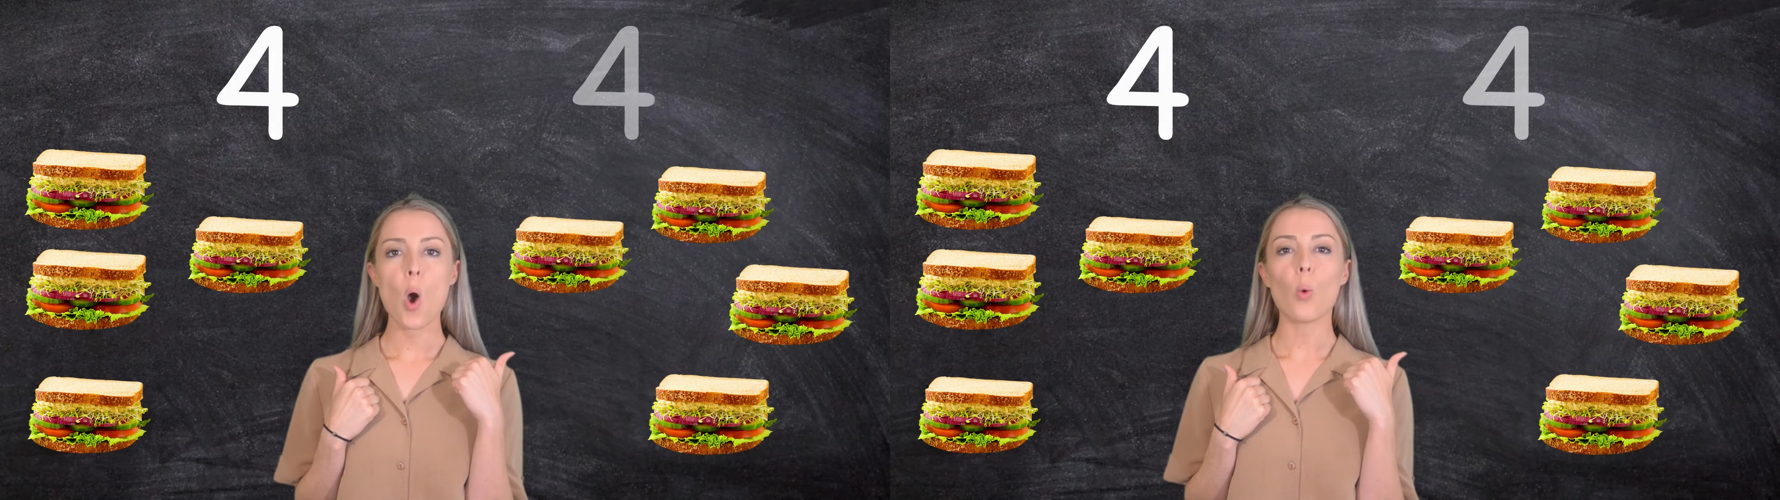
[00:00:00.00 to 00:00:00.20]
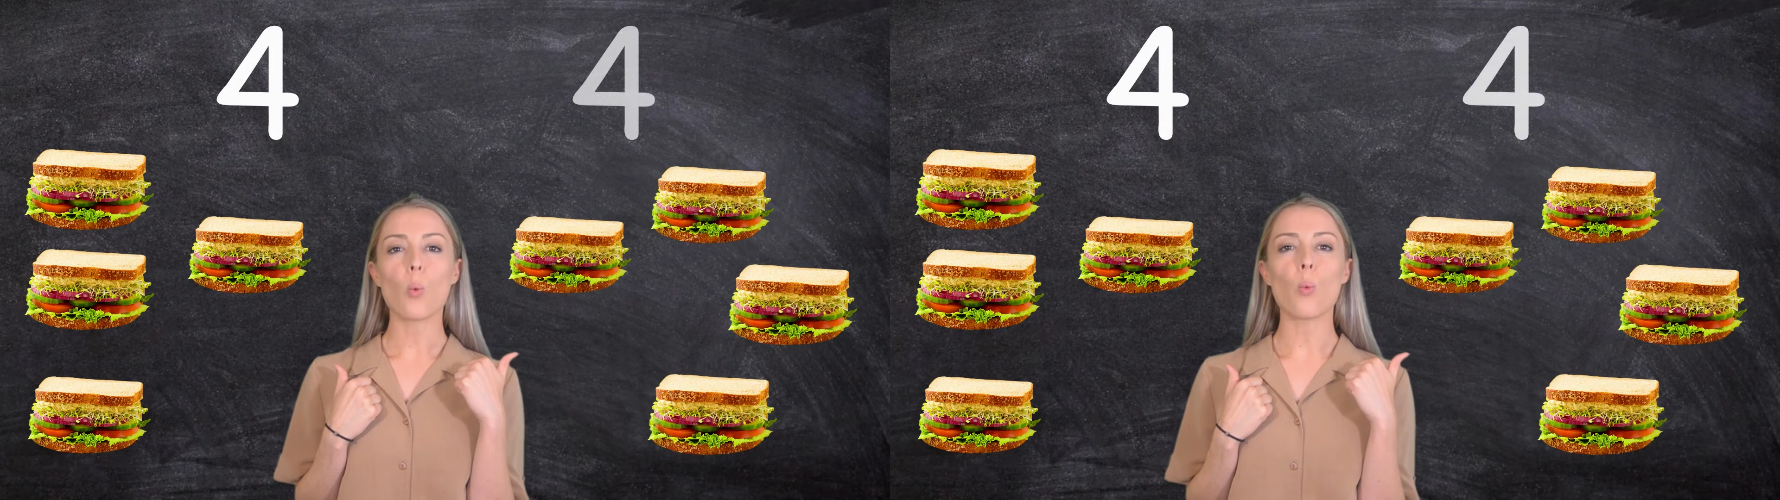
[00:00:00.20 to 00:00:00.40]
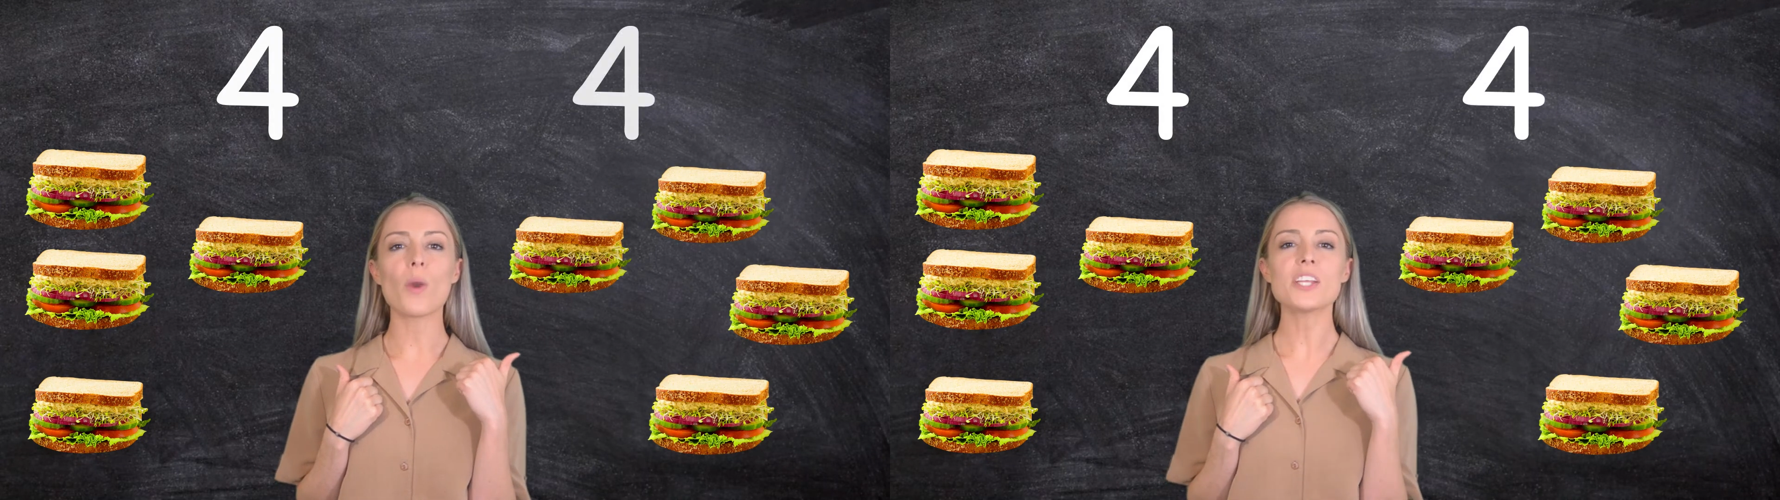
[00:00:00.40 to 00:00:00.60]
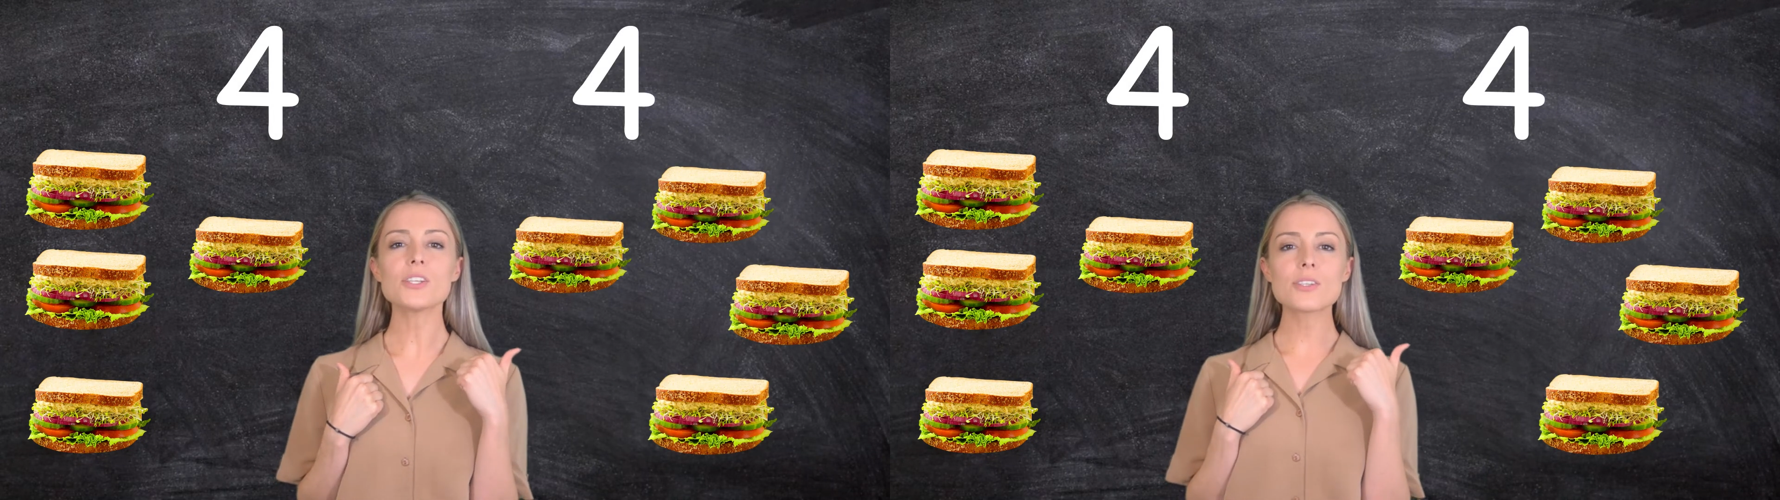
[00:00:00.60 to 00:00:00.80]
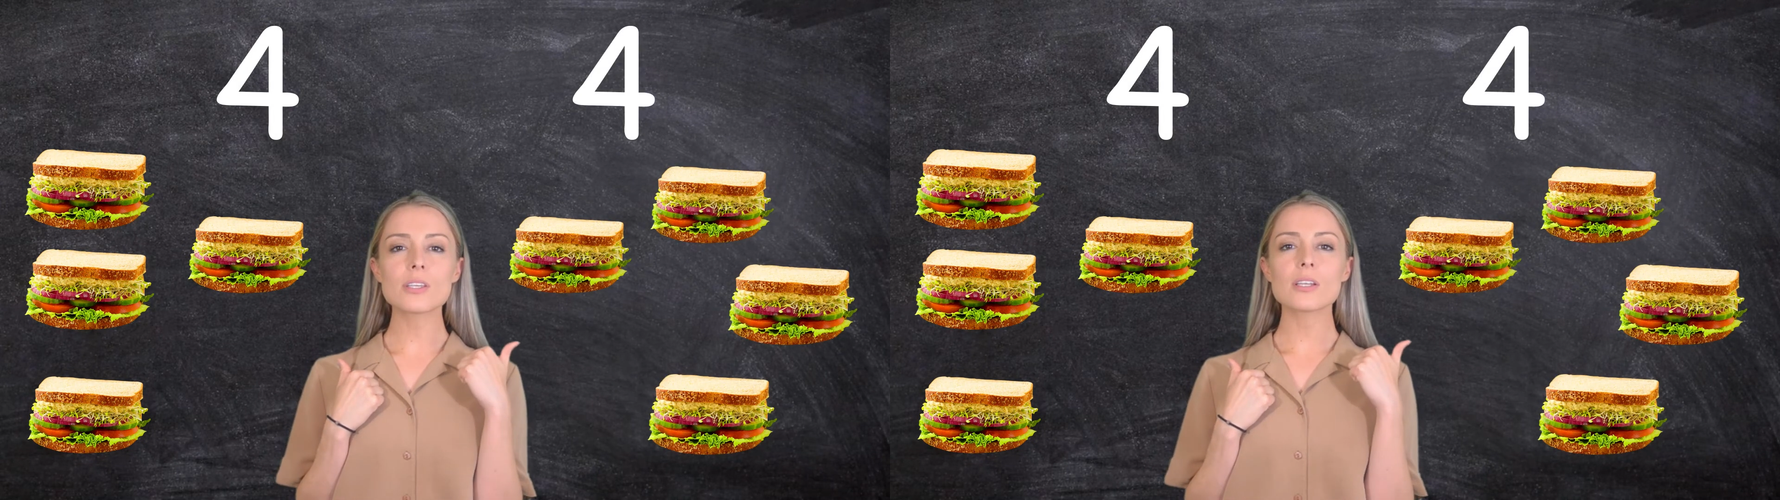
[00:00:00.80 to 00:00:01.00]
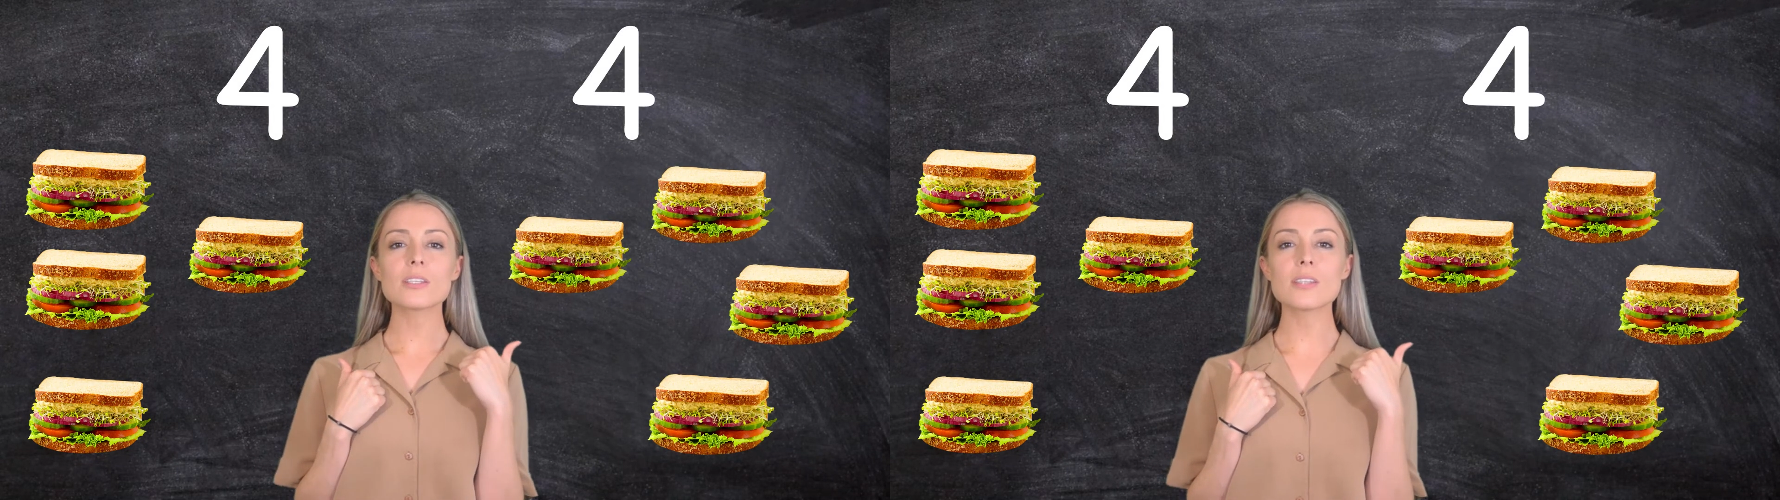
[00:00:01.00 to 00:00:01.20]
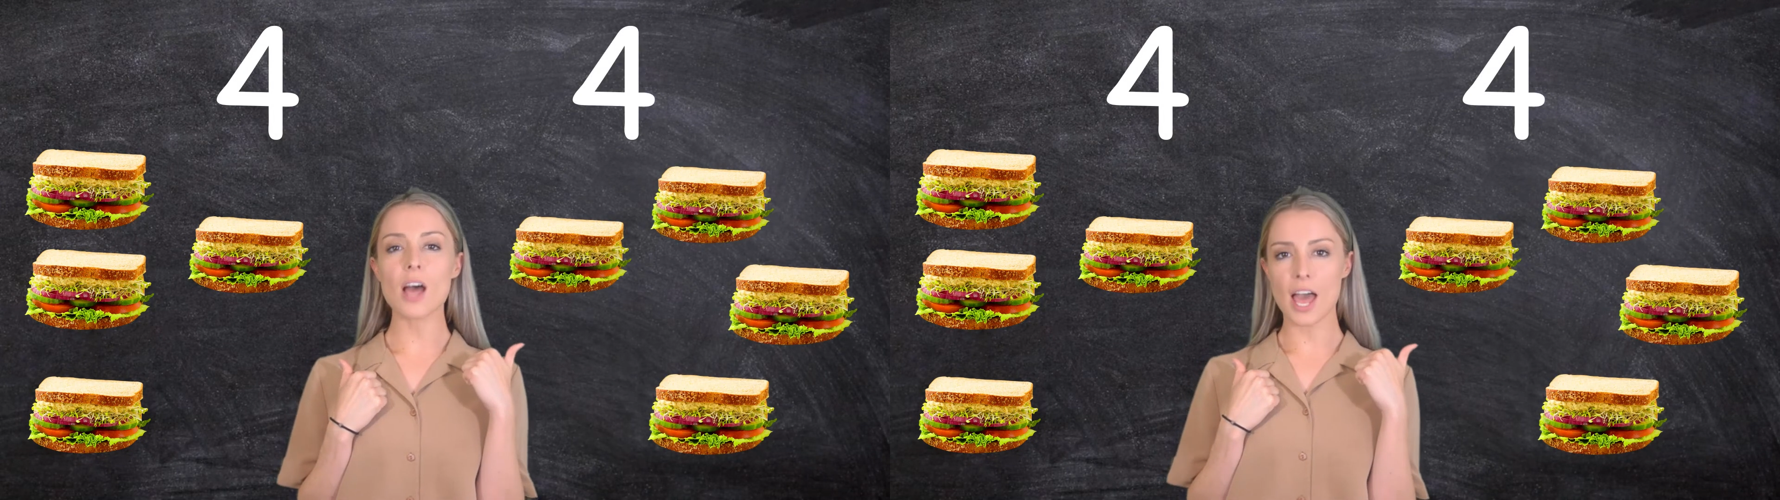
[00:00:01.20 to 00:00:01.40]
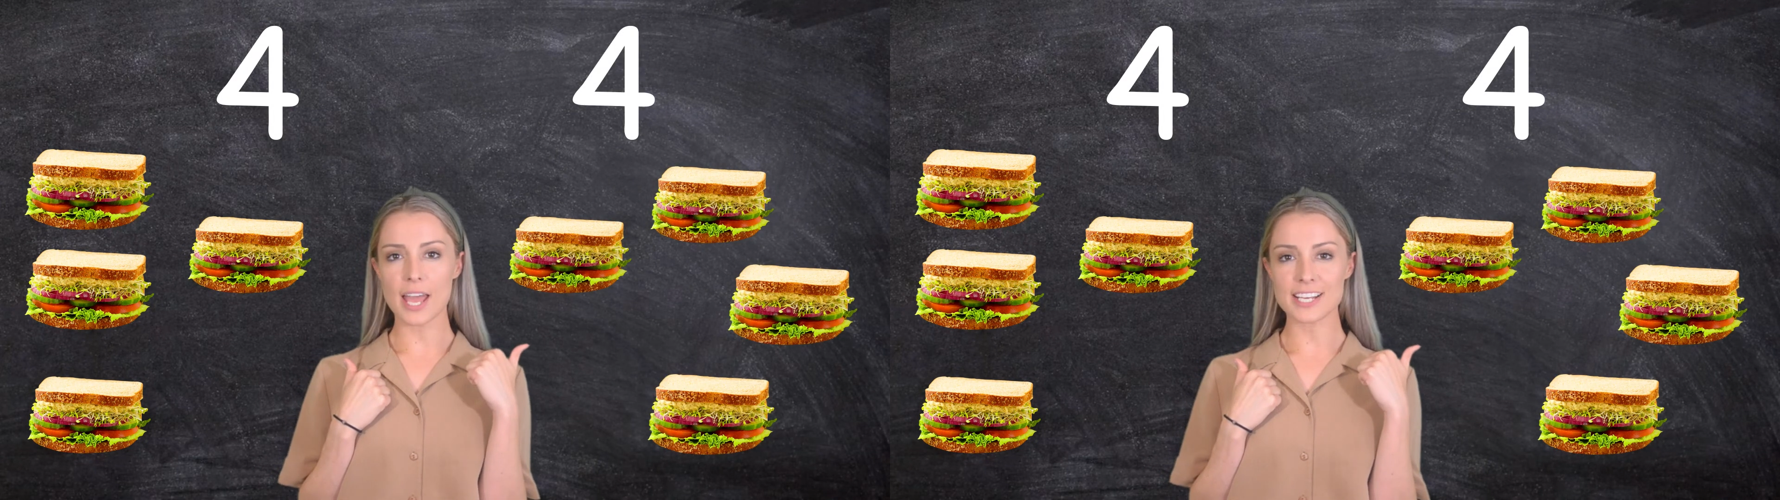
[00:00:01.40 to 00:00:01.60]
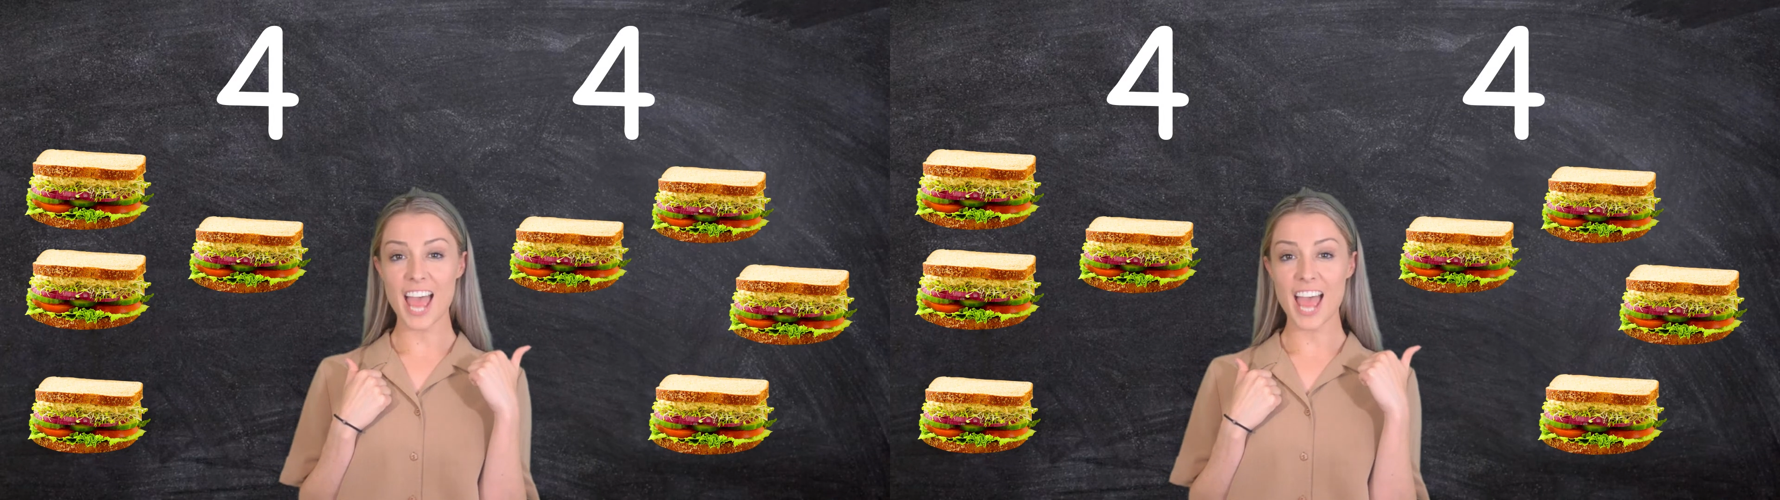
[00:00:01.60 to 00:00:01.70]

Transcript: Which side